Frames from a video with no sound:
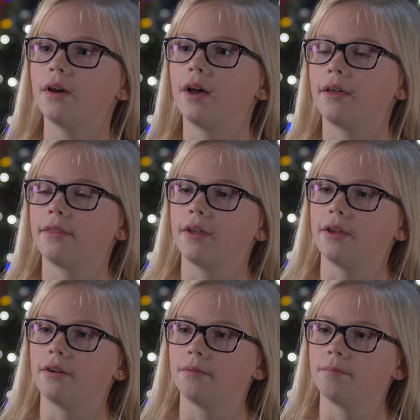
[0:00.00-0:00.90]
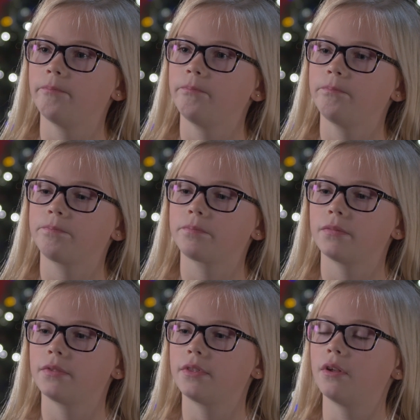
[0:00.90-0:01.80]
And then
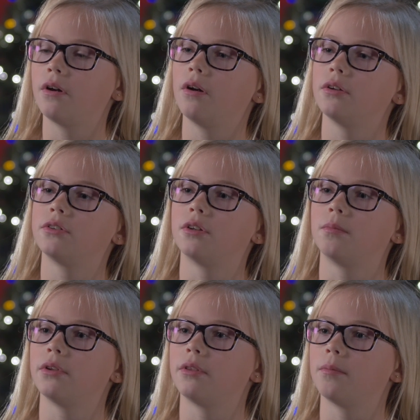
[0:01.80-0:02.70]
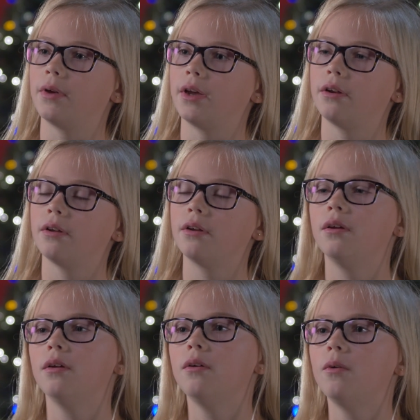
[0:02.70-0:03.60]
some of the men
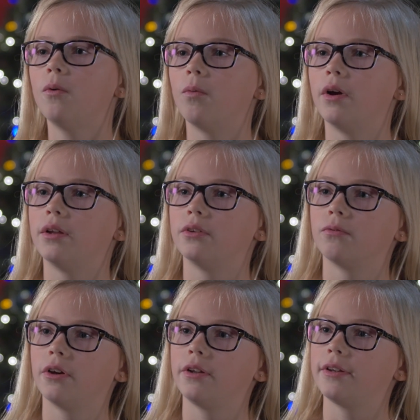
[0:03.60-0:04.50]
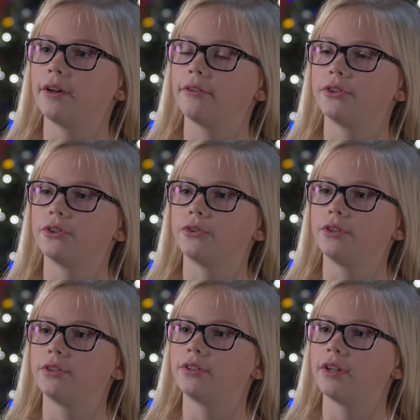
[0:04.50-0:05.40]
went running down the
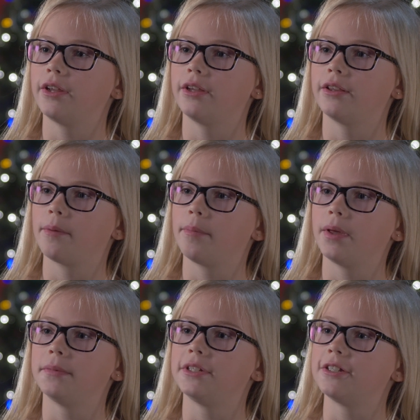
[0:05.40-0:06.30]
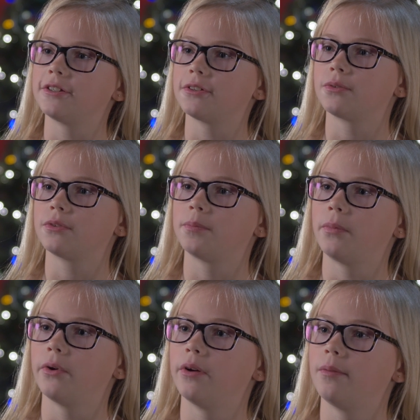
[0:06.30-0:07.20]
street saying that baby Jesus was
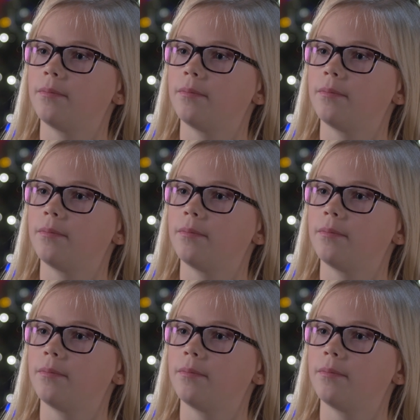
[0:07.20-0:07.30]
born.